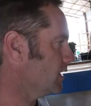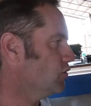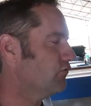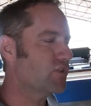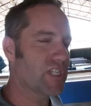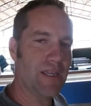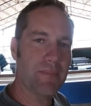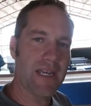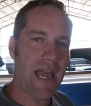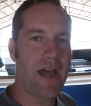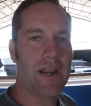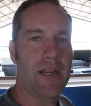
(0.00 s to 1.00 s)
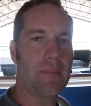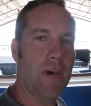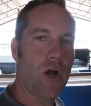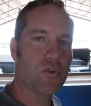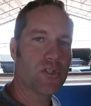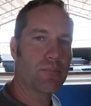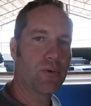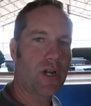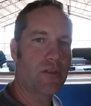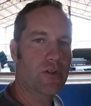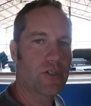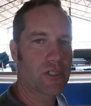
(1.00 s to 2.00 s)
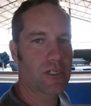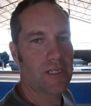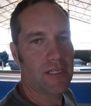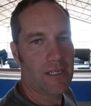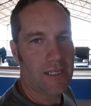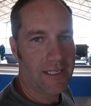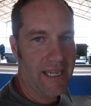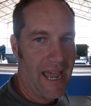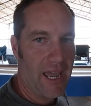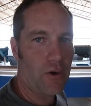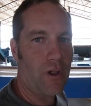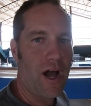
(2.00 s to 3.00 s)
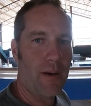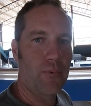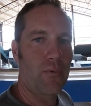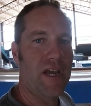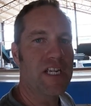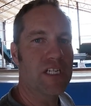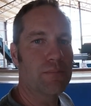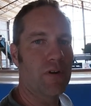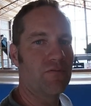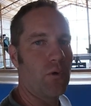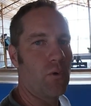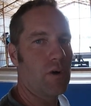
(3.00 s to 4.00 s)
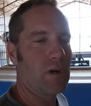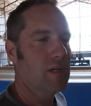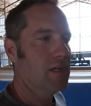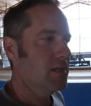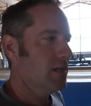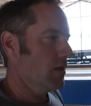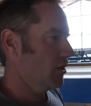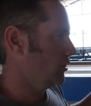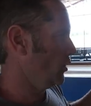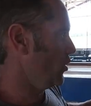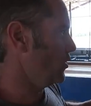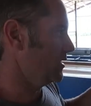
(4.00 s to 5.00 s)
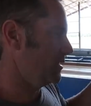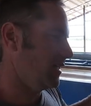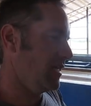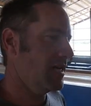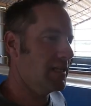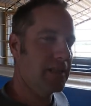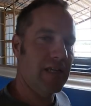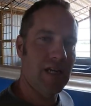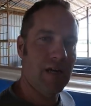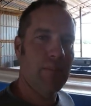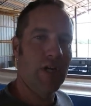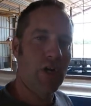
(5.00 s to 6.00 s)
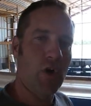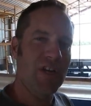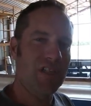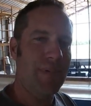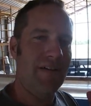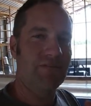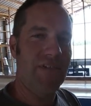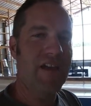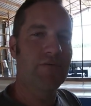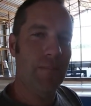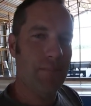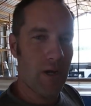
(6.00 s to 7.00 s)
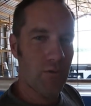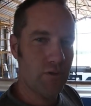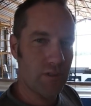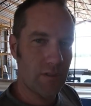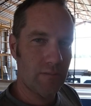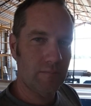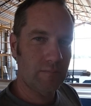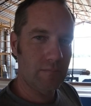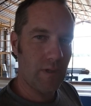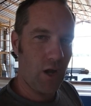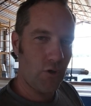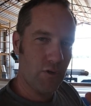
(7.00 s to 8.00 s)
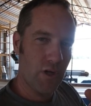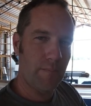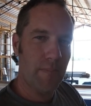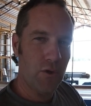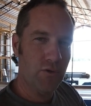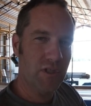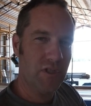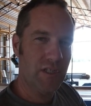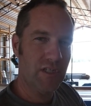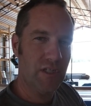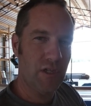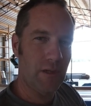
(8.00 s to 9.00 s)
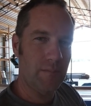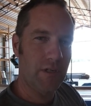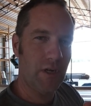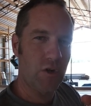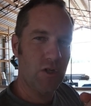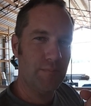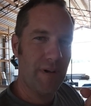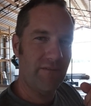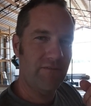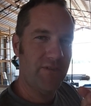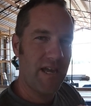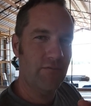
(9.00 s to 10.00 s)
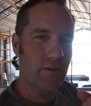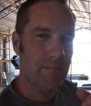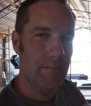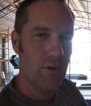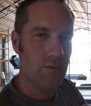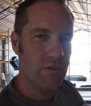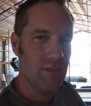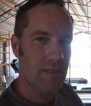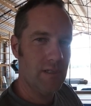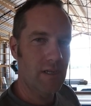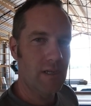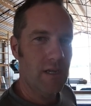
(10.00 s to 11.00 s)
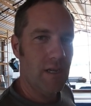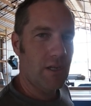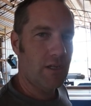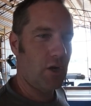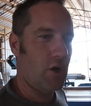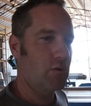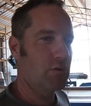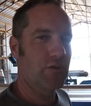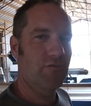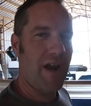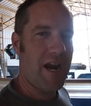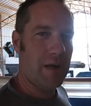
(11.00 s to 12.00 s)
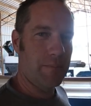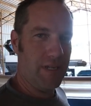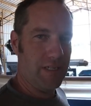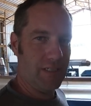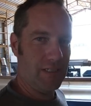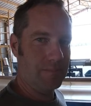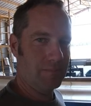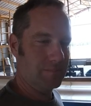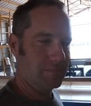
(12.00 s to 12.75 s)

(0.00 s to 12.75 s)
You've seen me down at the Mosley Brothers cattle operation before. Kurt is kin to them, but Kurt is my favorite Mosley. All you other Mosleys, listen up. Kurt's my favorite Mosley. Kurt was very busy.